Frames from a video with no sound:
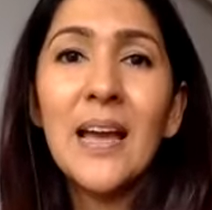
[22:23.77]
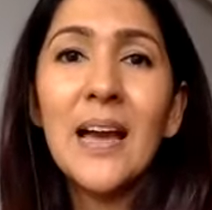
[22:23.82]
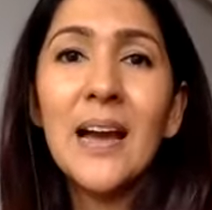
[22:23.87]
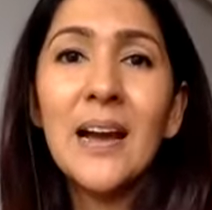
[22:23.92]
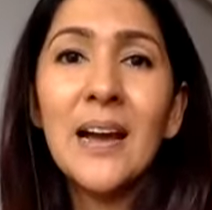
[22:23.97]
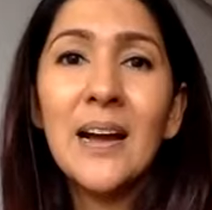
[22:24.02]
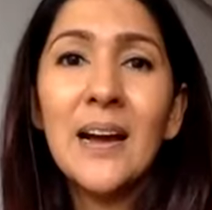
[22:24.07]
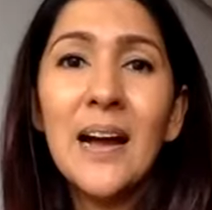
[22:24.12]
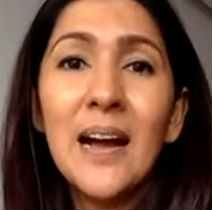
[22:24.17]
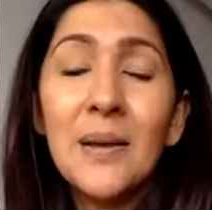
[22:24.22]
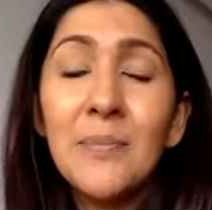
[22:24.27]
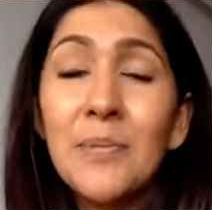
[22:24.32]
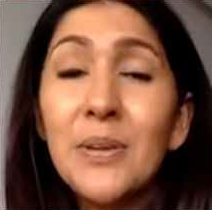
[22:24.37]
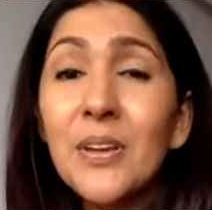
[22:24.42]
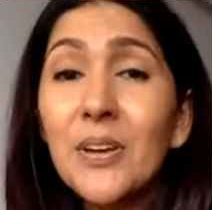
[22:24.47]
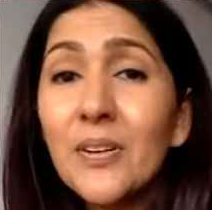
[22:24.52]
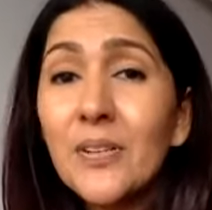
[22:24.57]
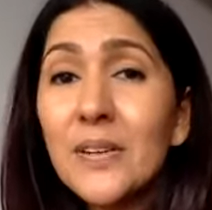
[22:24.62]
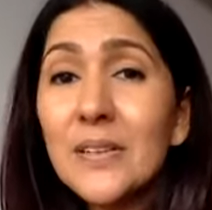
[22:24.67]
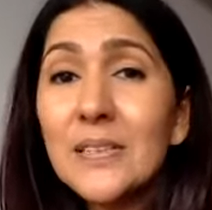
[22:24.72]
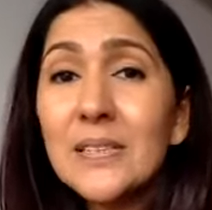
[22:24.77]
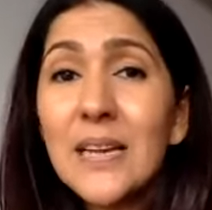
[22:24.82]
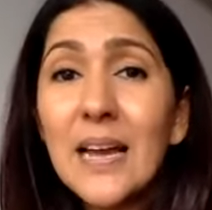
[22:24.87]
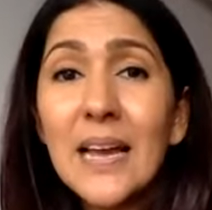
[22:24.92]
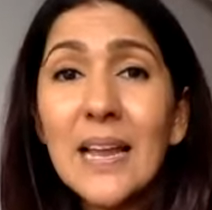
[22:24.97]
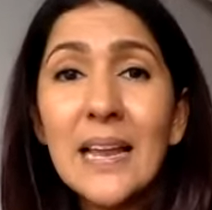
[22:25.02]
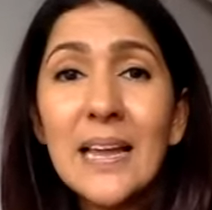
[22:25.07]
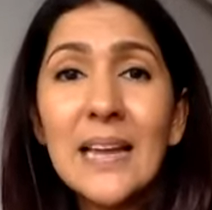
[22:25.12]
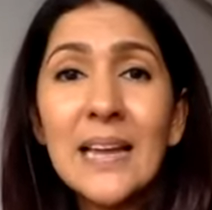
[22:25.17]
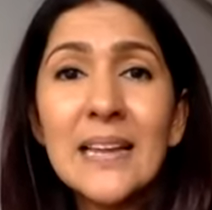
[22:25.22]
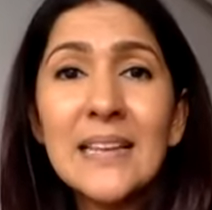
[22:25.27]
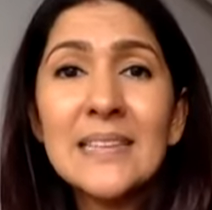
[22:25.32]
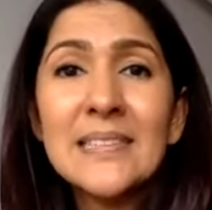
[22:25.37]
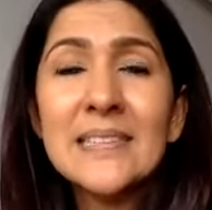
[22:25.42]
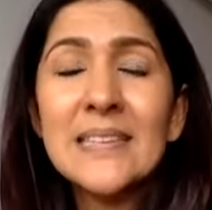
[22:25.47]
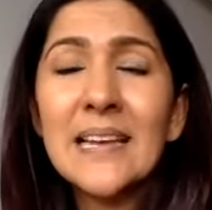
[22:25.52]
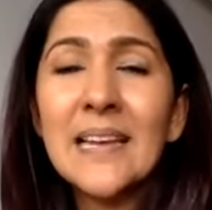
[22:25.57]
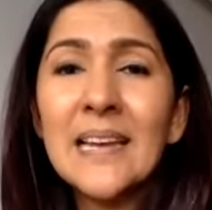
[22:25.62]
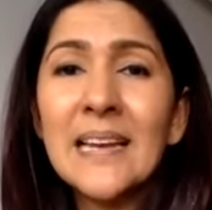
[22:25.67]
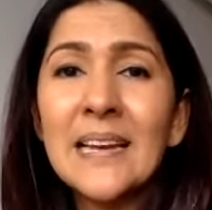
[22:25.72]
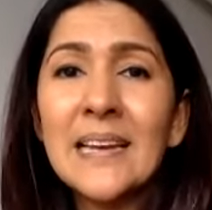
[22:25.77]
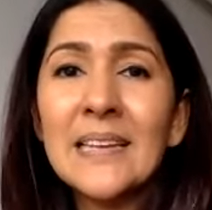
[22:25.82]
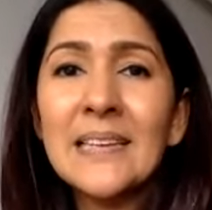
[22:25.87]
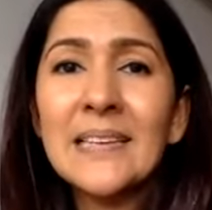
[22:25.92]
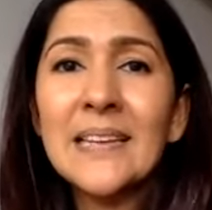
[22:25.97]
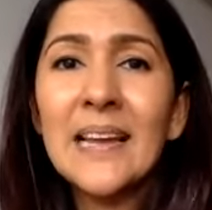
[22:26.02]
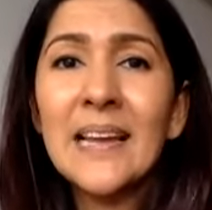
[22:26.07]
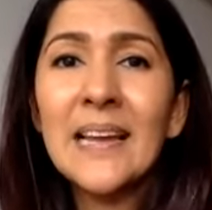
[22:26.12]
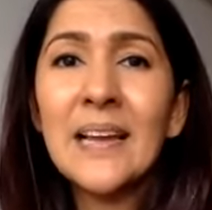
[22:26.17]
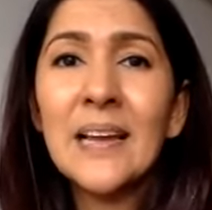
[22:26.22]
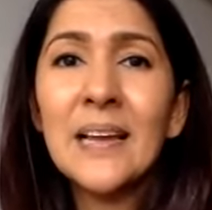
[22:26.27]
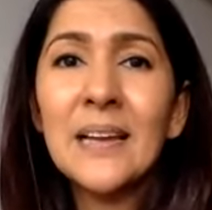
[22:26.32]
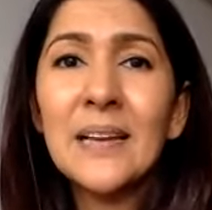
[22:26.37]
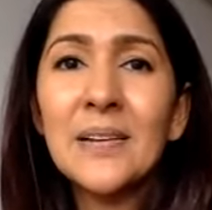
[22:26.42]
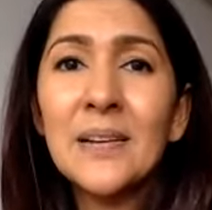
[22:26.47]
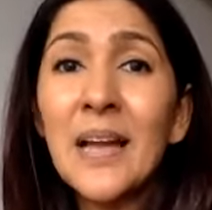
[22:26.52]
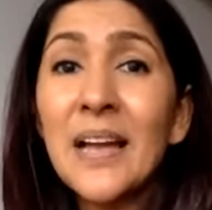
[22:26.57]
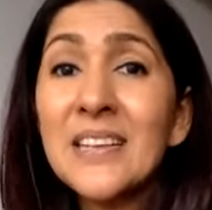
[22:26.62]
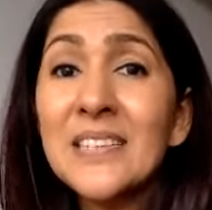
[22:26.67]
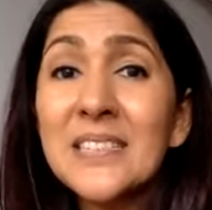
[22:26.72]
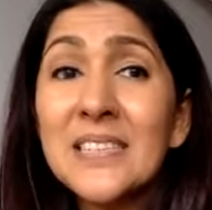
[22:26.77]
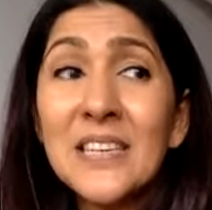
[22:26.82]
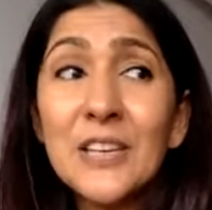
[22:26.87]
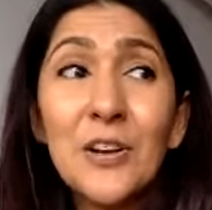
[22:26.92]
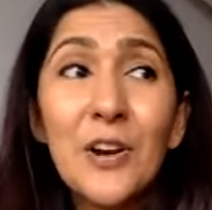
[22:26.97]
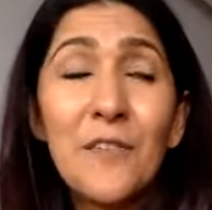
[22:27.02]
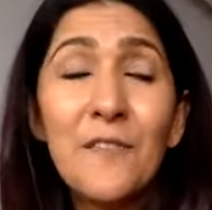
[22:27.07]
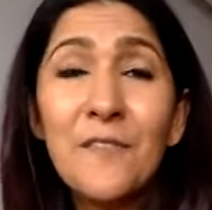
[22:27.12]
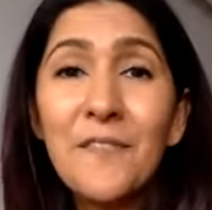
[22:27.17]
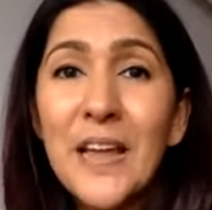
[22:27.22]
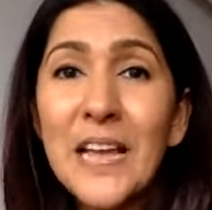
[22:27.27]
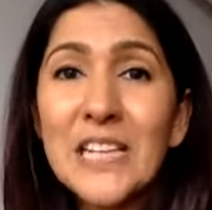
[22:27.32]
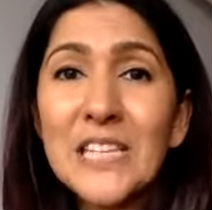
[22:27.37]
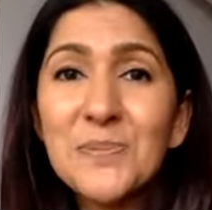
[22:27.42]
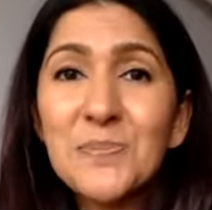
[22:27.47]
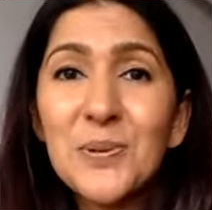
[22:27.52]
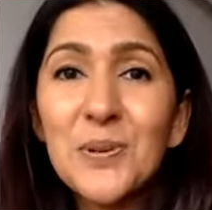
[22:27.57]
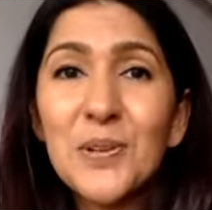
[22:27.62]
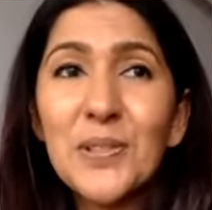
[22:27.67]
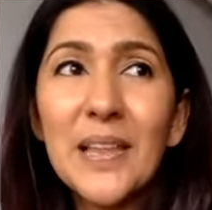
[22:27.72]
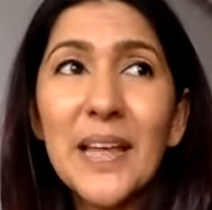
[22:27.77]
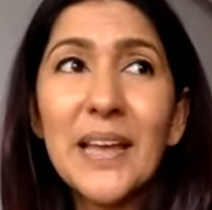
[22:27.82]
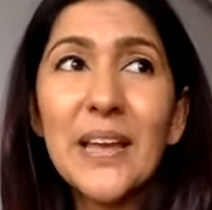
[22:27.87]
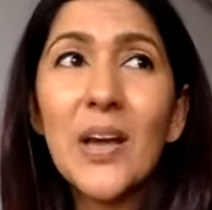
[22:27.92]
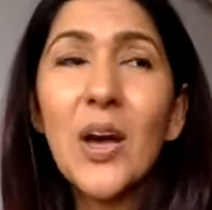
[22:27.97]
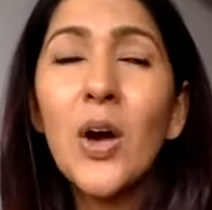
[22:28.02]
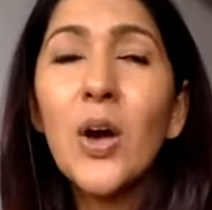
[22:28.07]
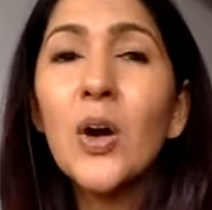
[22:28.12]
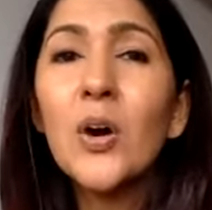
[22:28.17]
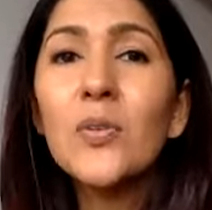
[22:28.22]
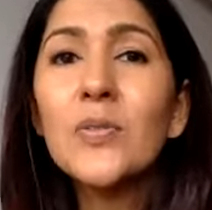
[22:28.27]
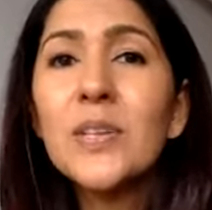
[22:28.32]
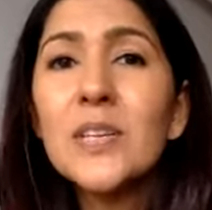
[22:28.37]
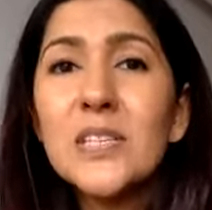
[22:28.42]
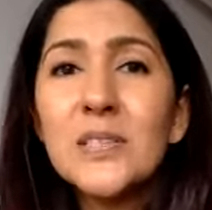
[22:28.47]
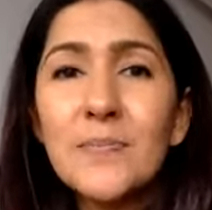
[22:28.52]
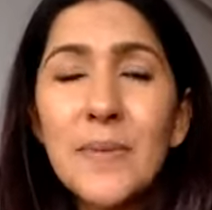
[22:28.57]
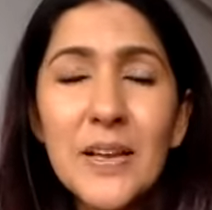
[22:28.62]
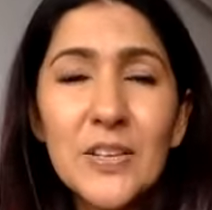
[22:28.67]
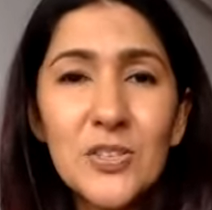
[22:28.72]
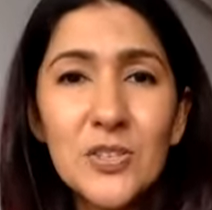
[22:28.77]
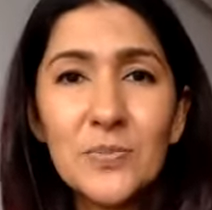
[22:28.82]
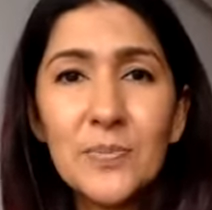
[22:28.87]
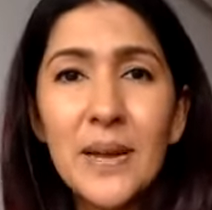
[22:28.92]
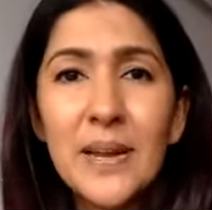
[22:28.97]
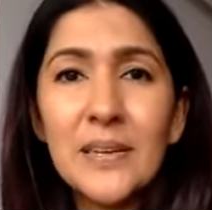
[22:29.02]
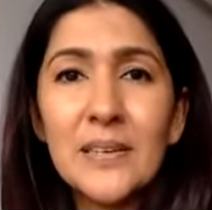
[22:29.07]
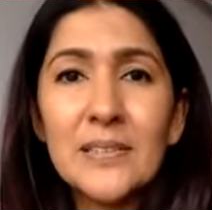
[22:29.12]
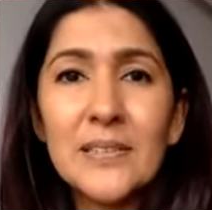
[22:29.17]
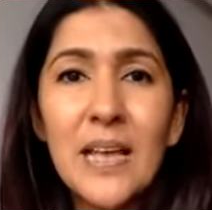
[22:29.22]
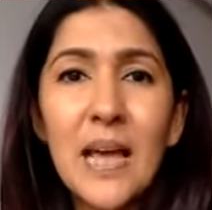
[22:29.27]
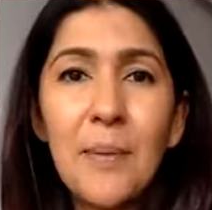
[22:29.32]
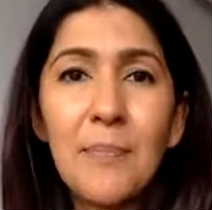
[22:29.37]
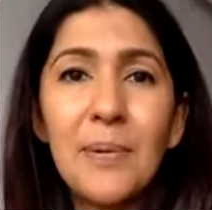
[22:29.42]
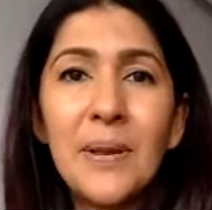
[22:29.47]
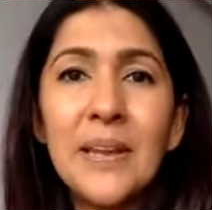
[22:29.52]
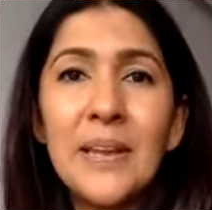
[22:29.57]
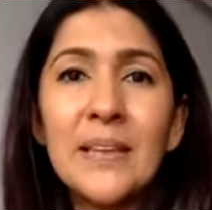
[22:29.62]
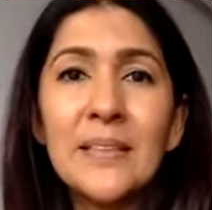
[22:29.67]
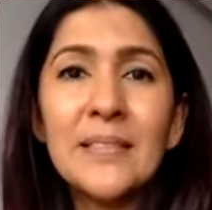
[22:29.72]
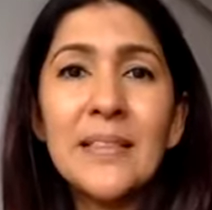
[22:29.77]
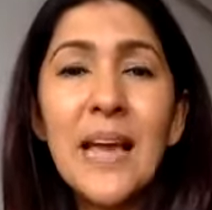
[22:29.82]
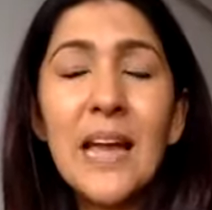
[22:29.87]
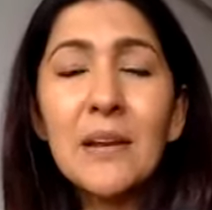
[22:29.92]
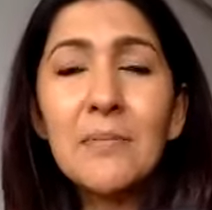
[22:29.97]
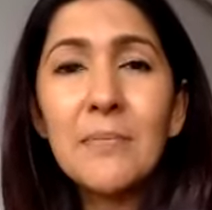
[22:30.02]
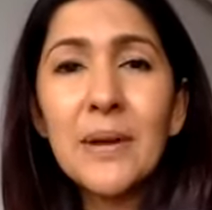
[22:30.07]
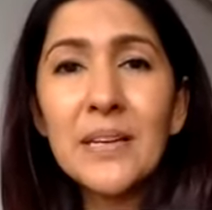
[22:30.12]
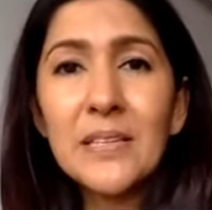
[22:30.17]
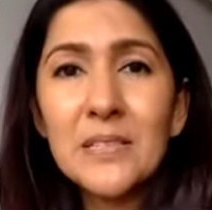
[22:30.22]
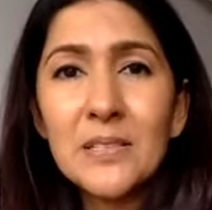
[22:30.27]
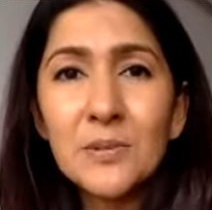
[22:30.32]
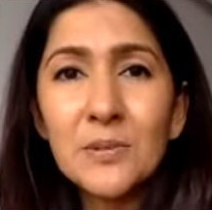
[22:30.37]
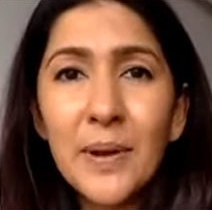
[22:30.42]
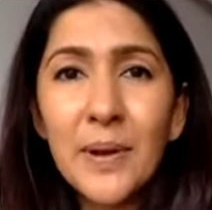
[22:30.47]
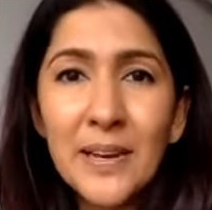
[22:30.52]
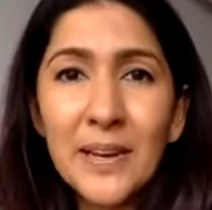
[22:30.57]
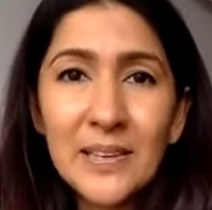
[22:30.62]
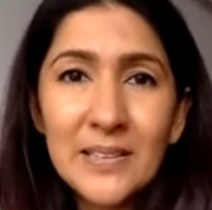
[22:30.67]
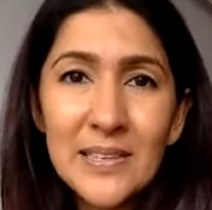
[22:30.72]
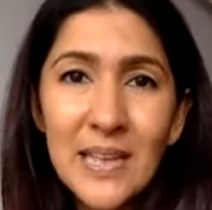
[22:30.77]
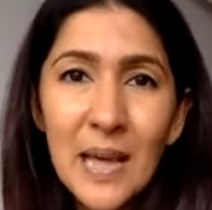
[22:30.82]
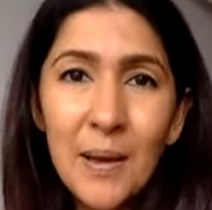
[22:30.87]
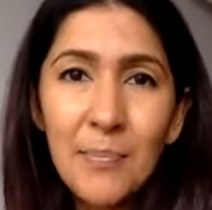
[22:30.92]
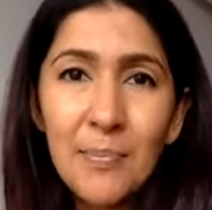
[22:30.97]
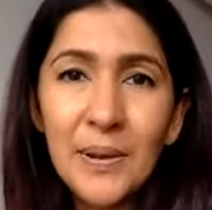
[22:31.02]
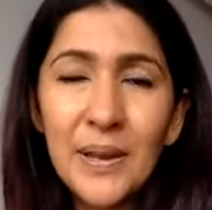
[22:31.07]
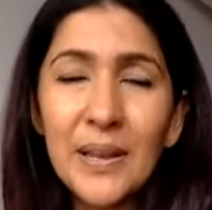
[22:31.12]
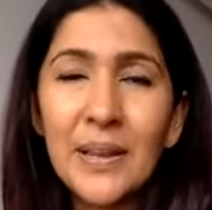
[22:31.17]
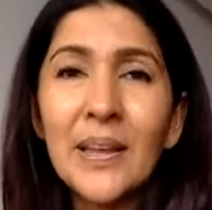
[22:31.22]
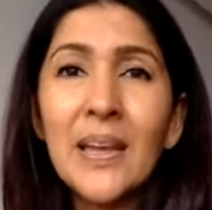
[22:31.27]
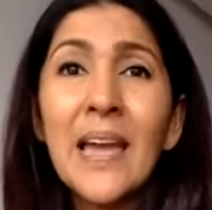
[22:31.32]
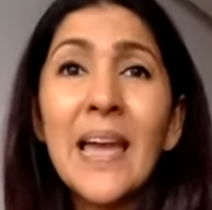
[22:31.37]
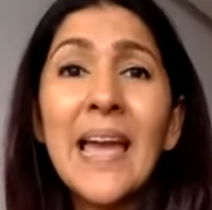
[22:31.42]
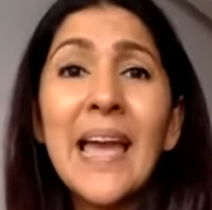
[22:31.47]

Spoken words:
I'm here in Thailand, and I see it on Facebook, like, oh, this mastermind is happening and that mastermind is happening.